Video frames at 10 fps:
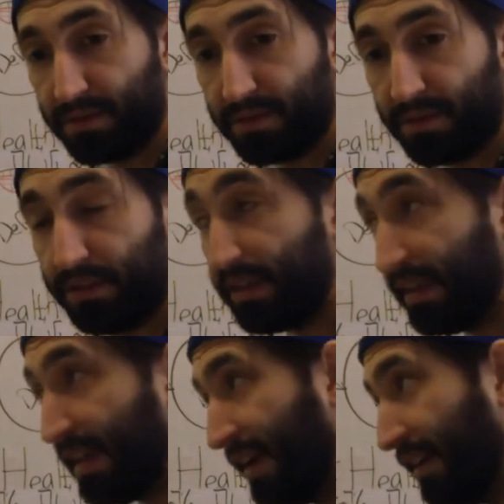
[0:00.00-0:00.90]
You
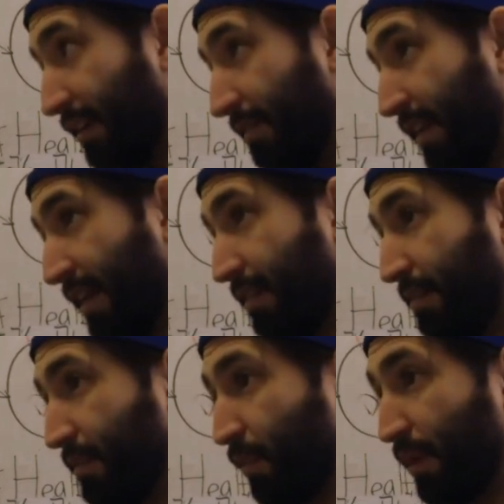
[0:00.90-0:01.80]
cannot nullify
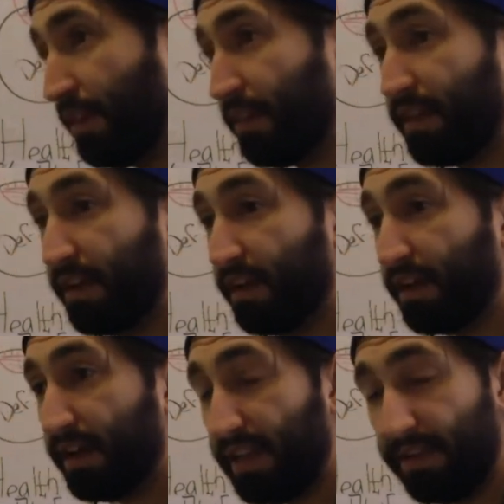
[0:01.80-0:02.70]
them with
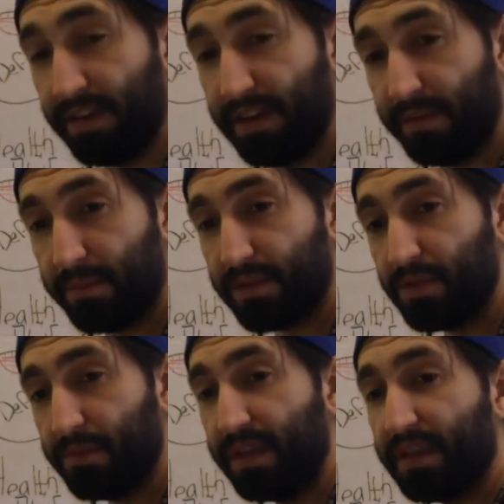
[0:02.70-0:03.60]
even
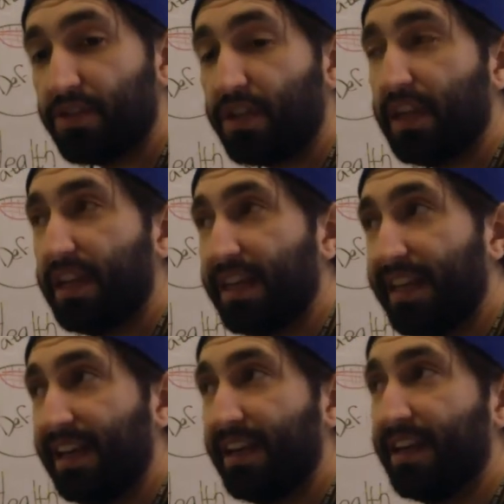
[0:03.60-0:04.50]
numbers because you're going to
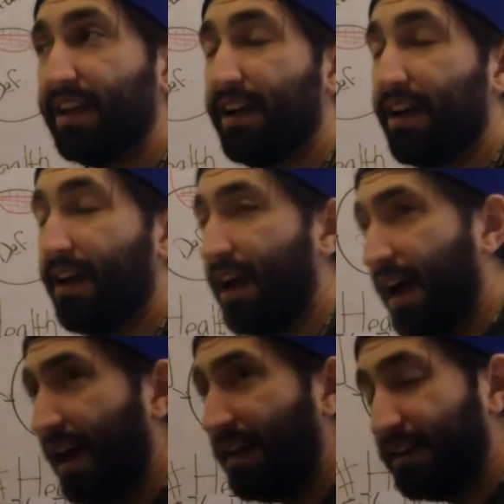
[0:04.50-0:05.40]
get
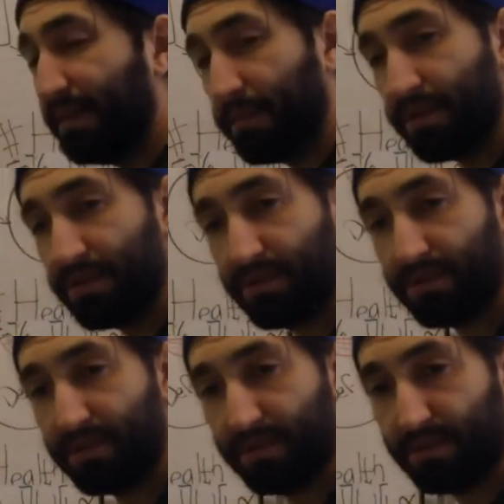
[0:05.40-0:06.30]
odd numbers,
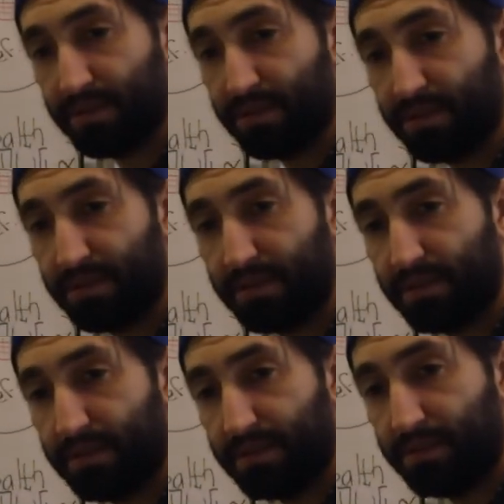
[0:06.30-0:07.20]

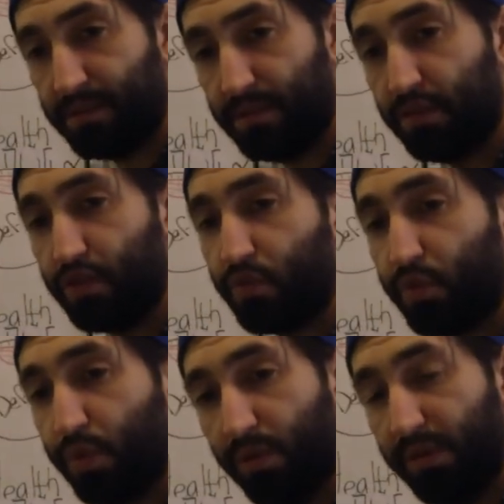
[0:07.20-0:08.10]
which is a
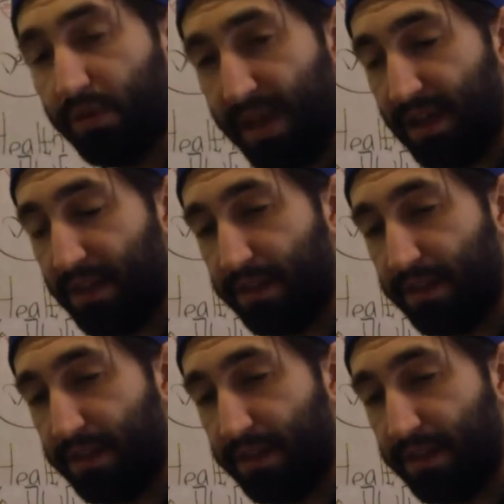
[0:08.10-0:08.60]
rule of math.